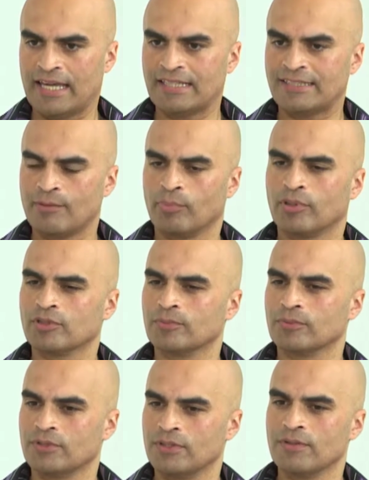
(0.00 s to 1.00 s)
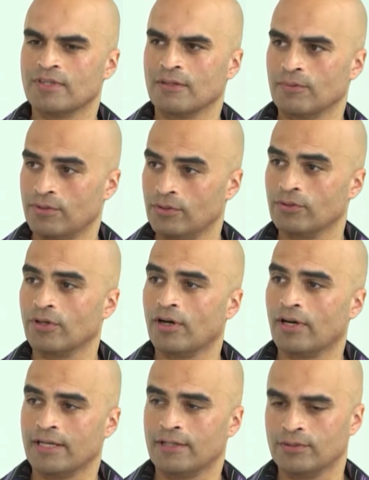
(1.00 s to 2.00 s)
is it possible, do you think, with your
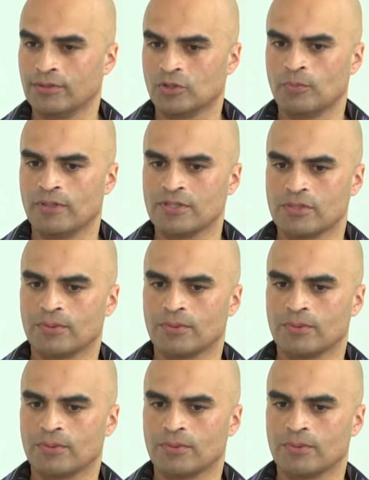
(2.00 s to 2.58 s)
eye and your experience,